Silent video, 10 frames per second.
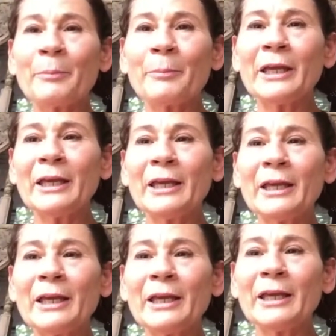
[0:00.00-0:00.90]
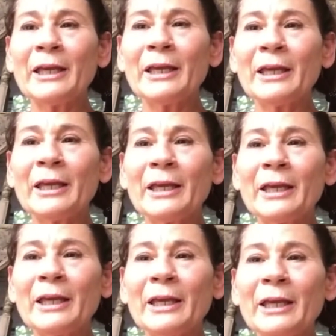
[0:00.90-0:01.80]
begin to
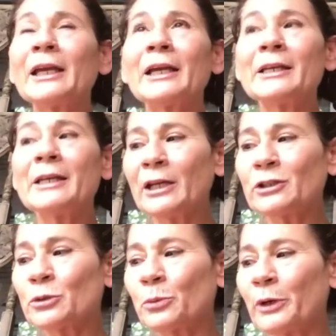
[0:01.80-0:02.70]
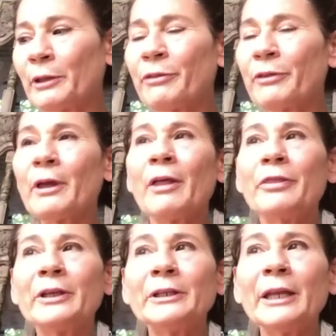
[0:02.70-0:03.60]
ask and connect with
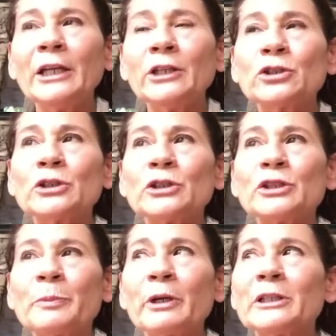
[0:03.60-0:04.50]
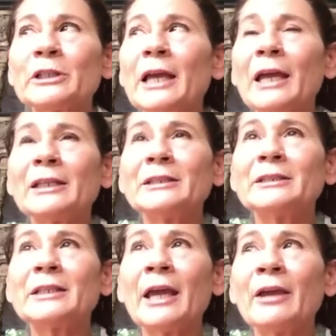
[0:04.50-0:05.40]
the nature spirits and
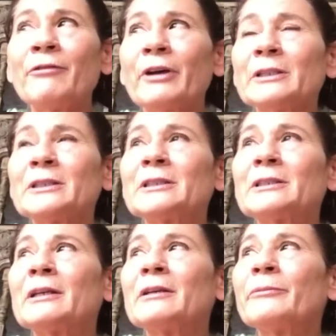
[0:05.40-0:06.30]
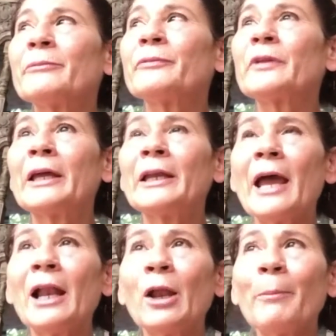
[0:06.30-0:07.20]
devas and
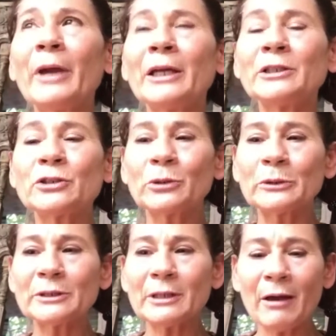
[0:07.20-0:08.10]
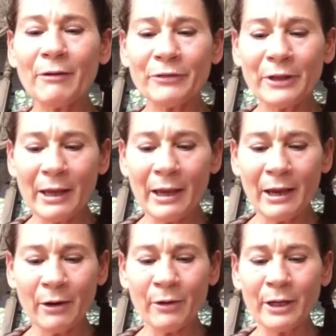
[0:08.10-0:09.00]
elementals of the
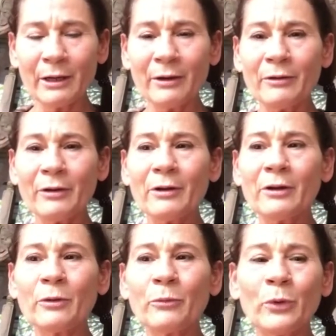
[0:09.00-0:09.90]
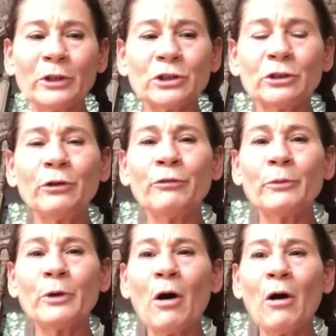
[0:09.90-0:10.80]
area in which you
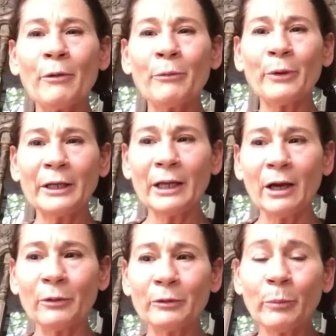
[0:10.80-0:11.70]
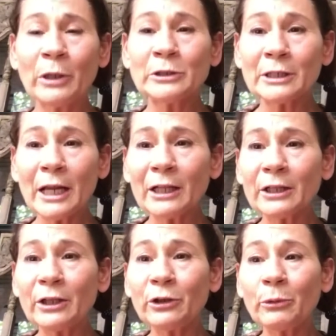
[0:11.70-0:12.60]
are right now. And most
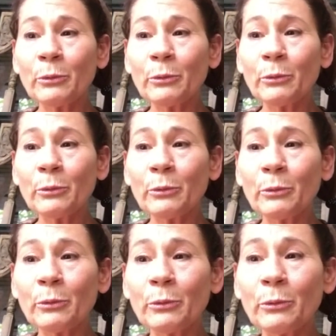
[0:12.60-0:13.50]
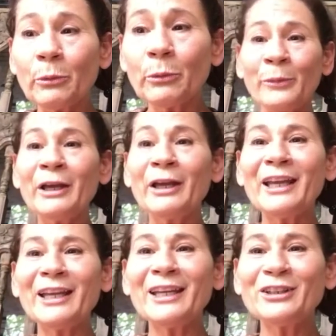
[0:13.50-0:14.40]
likely you are at home
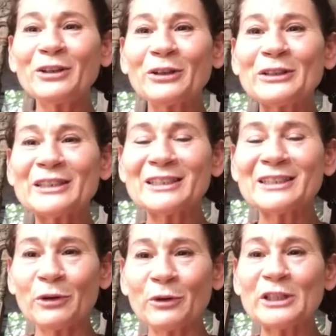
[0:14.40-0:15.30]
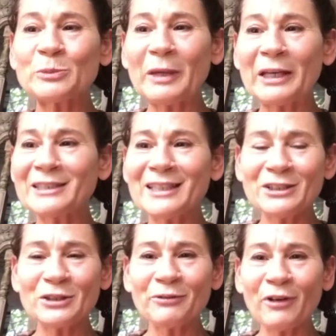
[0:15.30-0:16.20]
in your sacred space
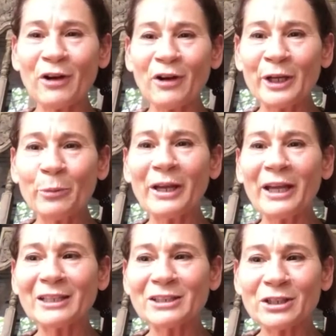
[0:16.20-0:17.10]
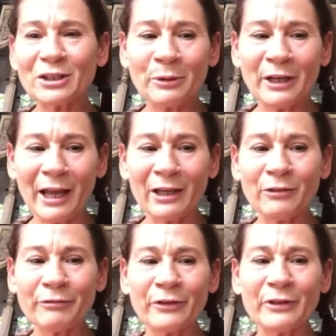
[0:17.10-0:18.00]
that you've already begun to
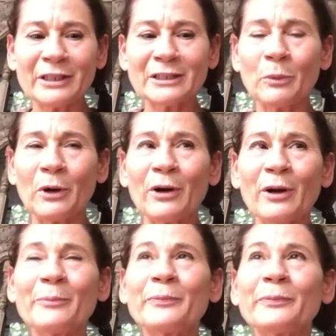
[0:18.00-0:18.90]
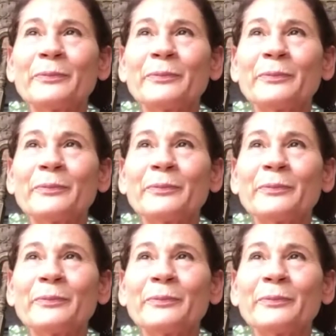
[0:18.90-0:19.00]
create for this work.